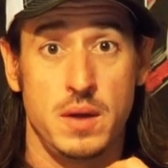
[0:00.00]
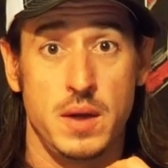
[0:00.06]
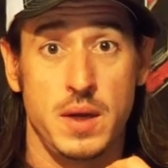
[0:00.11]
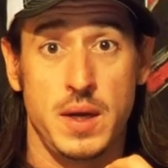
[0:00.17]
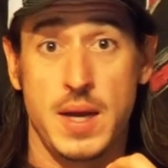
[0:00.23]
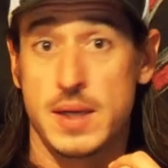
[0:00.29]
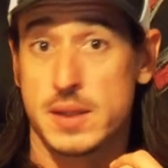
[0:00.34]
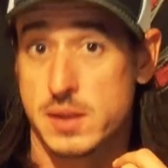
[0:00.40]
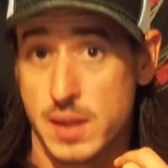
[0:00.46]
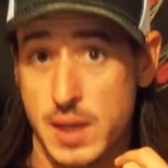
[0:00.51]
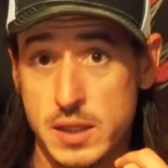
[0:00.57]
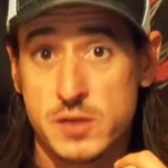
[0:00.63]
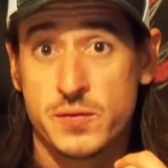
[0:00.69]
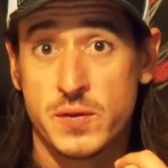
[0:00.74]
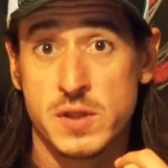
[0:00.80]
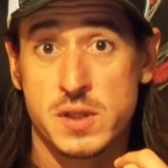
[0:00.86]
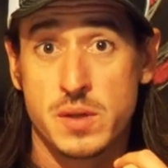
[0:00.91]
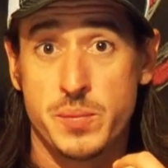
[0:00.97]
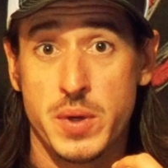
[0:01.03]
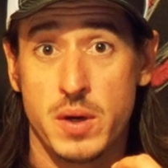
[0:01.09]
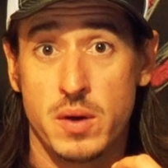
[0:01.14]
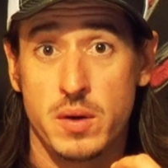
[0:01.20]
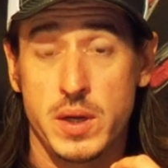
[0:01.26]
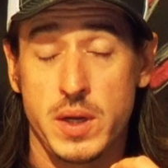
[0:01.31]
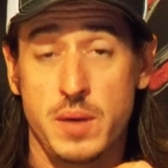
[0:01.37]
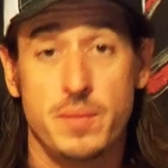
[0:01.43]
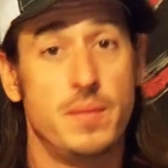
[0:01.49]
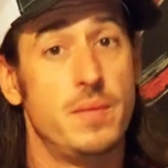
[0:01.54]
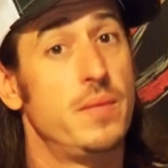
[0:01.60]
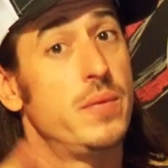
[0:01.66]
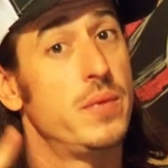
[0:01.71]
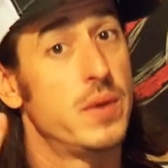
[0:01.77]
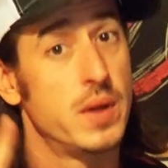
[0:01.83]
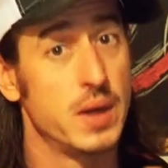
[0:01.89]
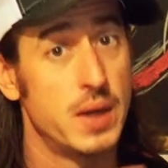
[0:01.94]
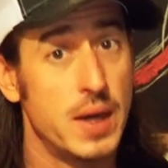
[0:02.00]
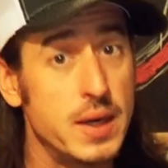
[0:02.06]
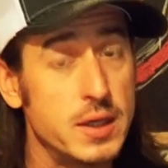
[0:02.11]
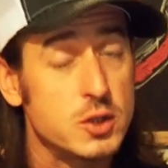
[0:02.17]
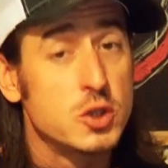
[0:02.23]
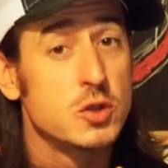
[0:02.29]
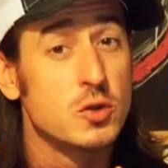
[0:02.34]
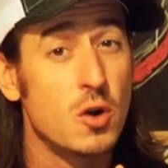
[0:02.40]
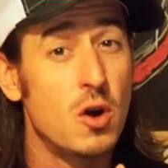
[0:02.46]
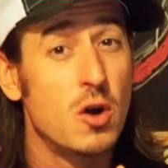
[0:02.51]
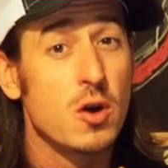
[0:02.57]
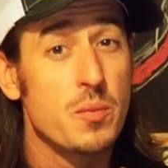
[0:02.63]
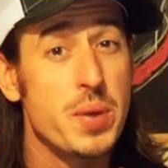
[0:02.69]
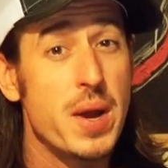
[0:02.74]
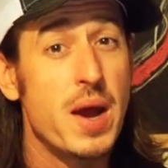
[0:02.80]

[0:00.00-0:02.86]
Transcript: it has less visibility, and it's stronger